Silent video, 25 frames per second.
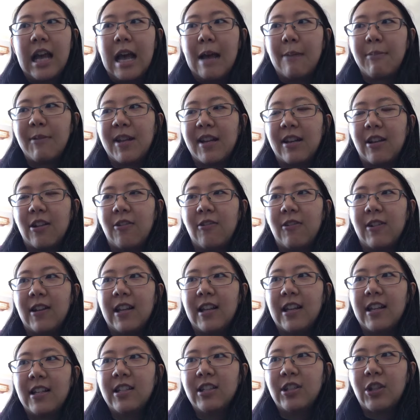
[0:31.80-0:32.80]
a bit
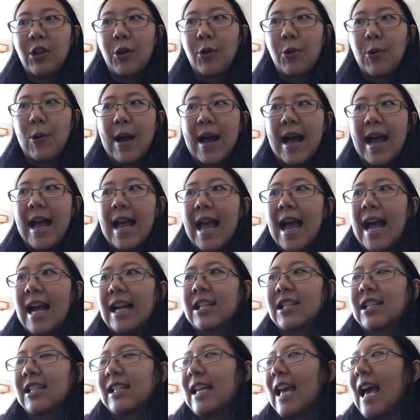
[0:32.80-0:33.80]
lonely, so I
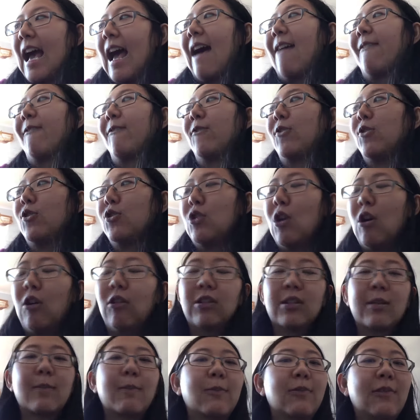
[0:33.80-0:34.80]
actually have
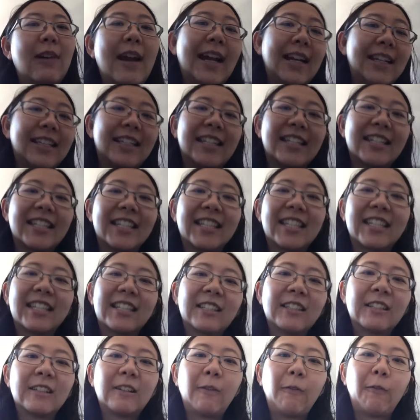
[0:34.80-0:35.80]
not practiced
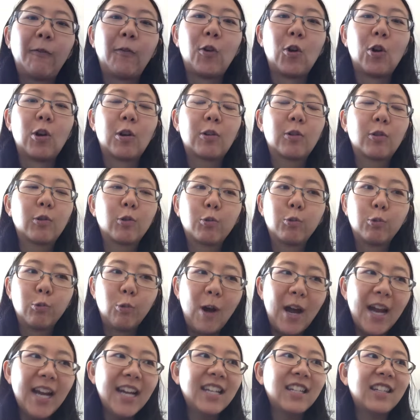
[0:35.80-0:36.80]
for
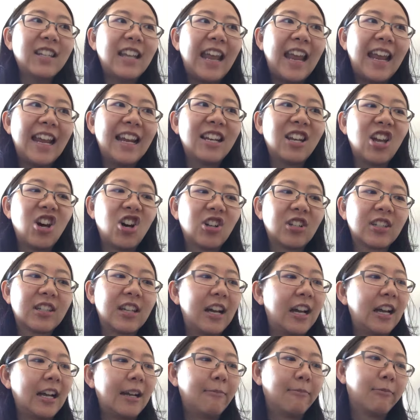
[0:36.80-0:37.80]
quite a long
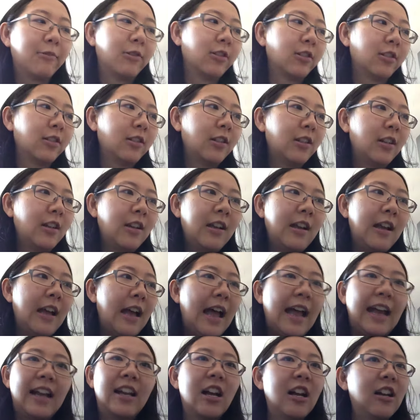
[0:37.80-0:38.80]
time.
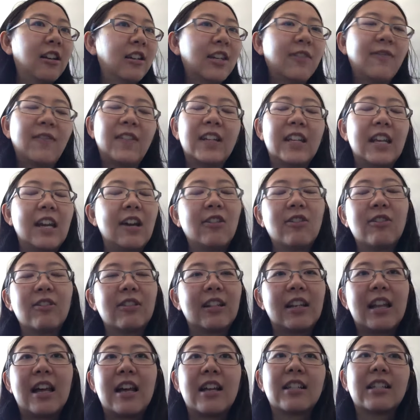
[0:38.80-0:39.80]
I can't even tell you
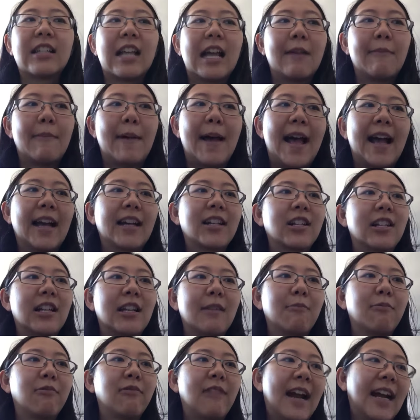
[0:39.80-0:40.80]
the last time I
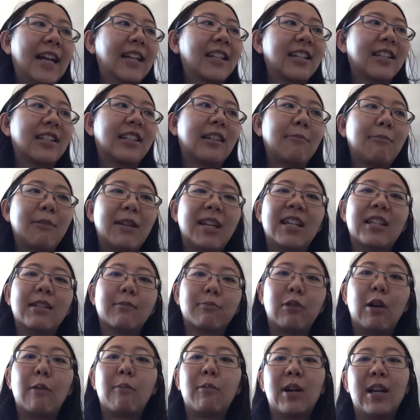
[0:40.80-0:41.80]
actually practiced the piece
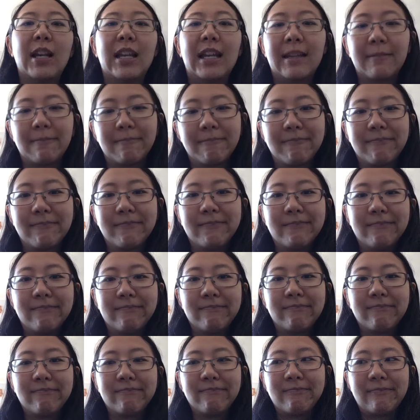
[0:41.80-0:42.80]
properly.
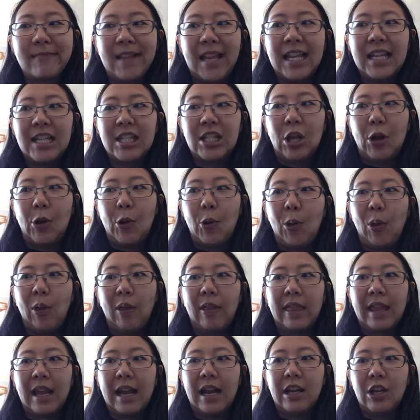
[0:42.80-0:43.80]
So
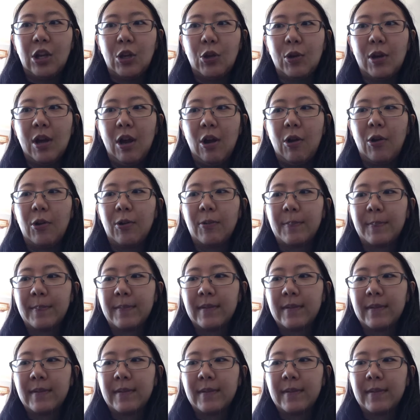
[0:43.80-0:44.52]
there you go.